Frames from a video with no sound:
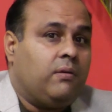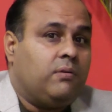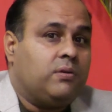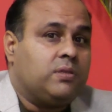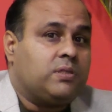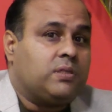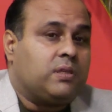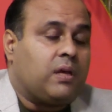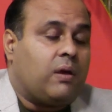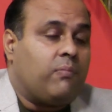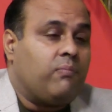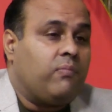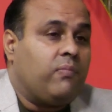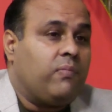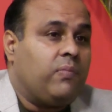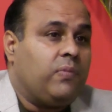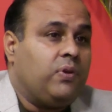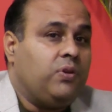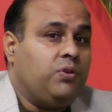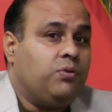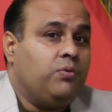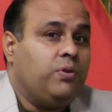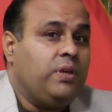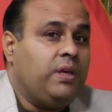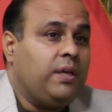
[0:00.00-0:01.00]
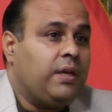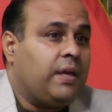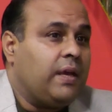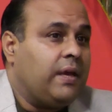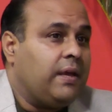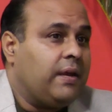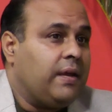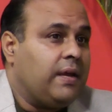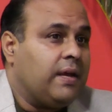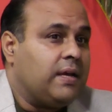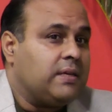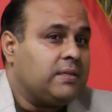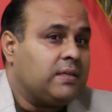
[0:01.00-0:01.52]
some unique
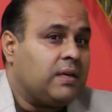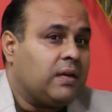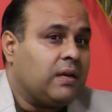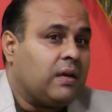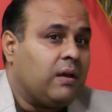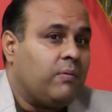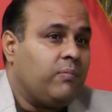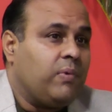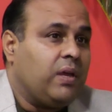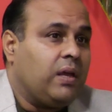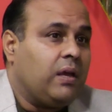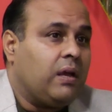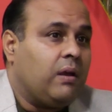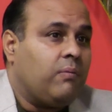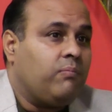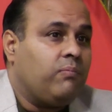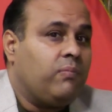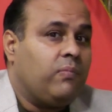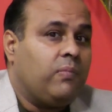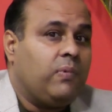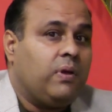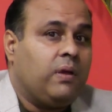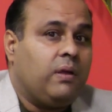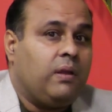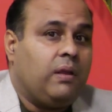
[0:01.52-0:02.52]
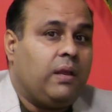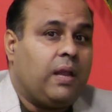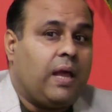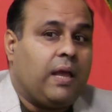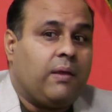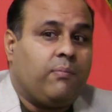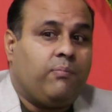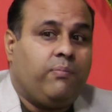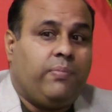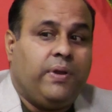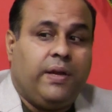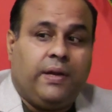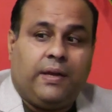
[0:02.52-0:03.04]
areas are coming up
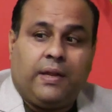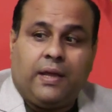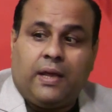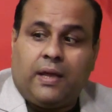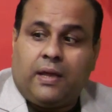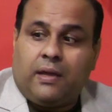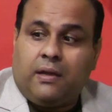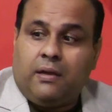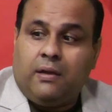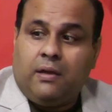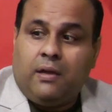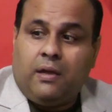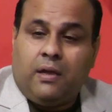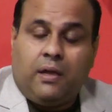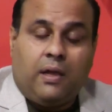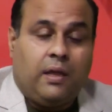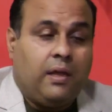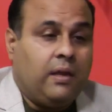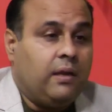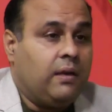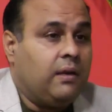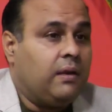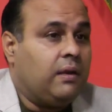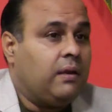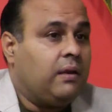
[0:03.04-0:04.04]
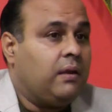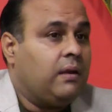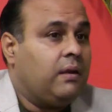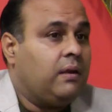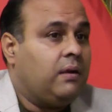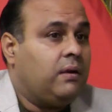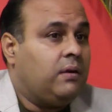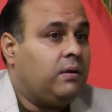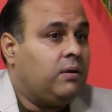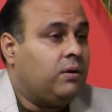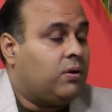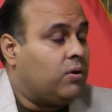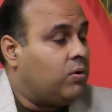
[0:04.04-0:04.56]
like BTech in
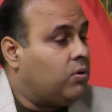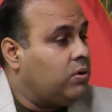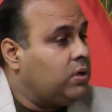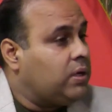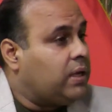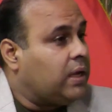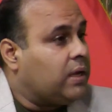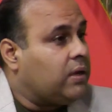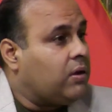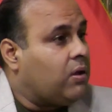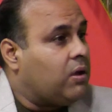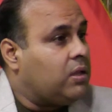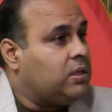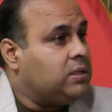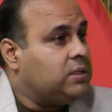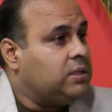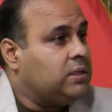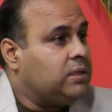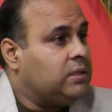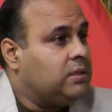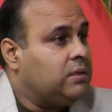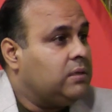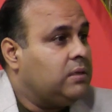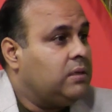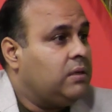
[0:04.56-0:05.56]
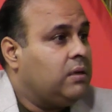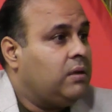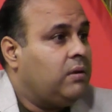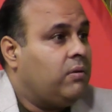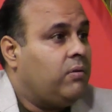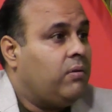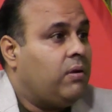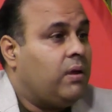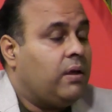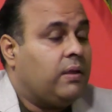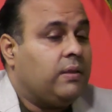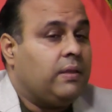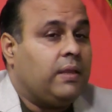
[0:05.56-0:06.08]
drone technology.
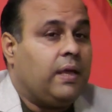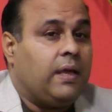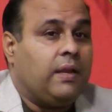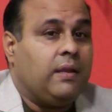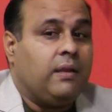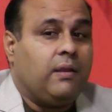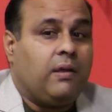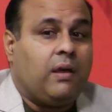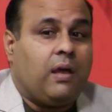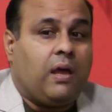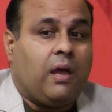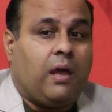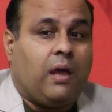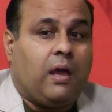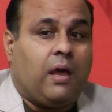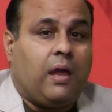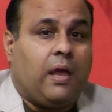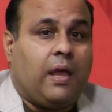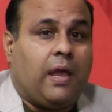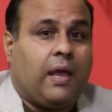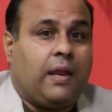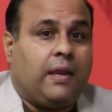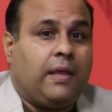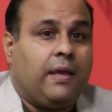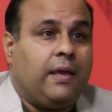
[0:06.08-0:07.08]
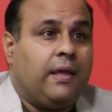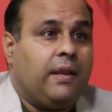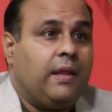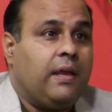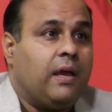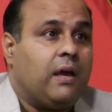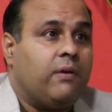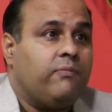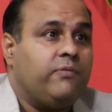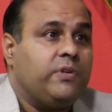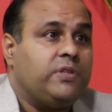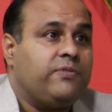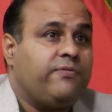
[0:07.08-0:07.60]
Then an
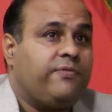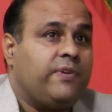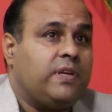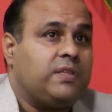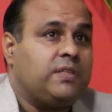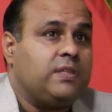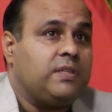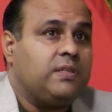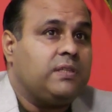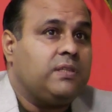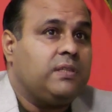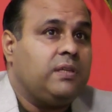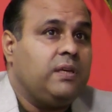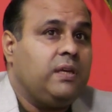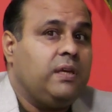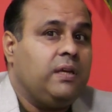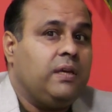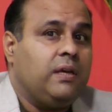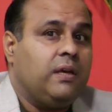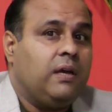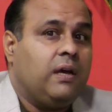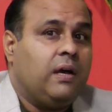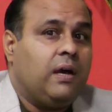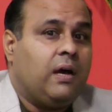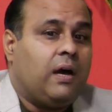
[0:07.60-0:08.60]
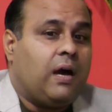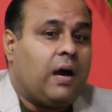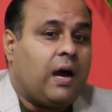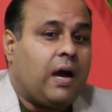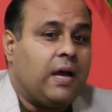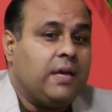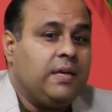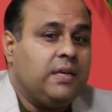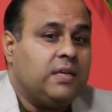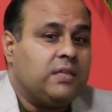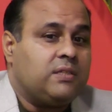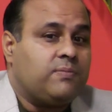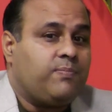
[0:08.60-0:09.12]
area which fetches the
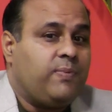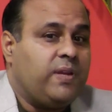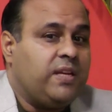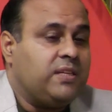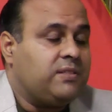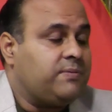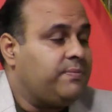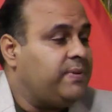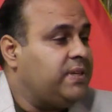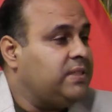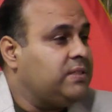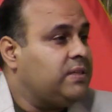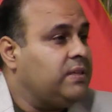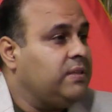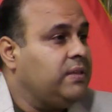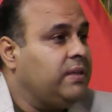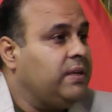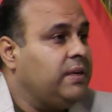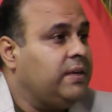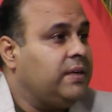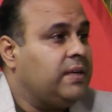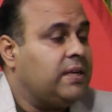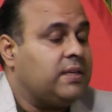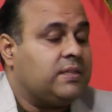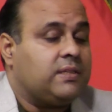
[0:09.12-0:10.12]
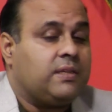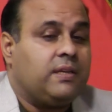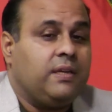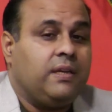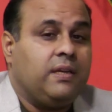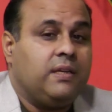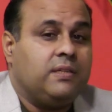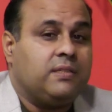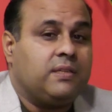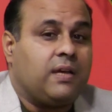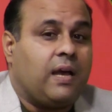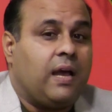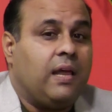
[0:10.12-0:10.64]
highest placements in the industry,
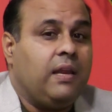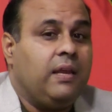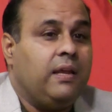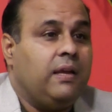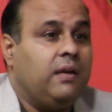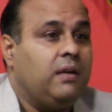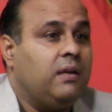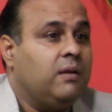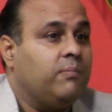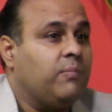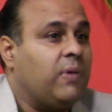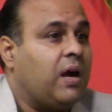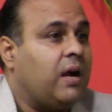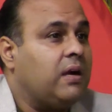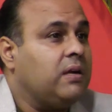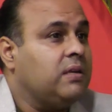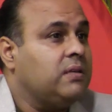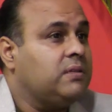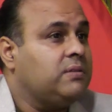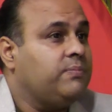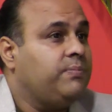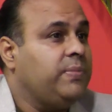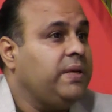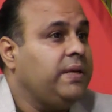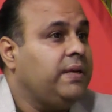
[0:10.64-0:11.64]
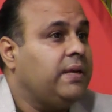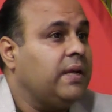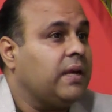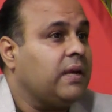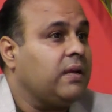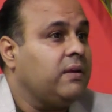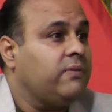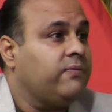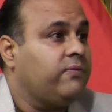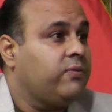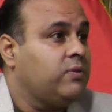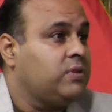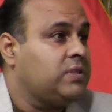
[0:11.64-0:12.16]
is highly in demand, is BTech
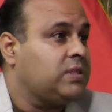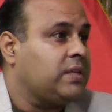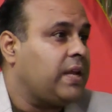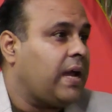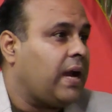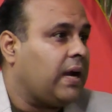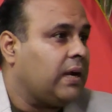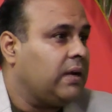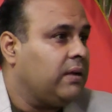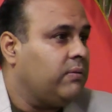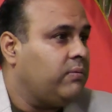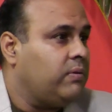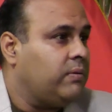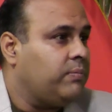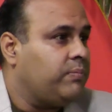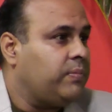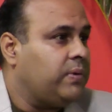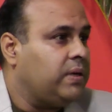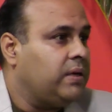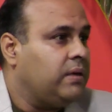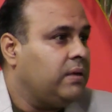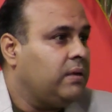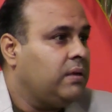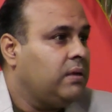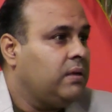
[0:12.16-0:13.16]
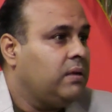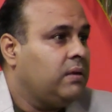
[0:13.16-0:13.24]
in full stack development.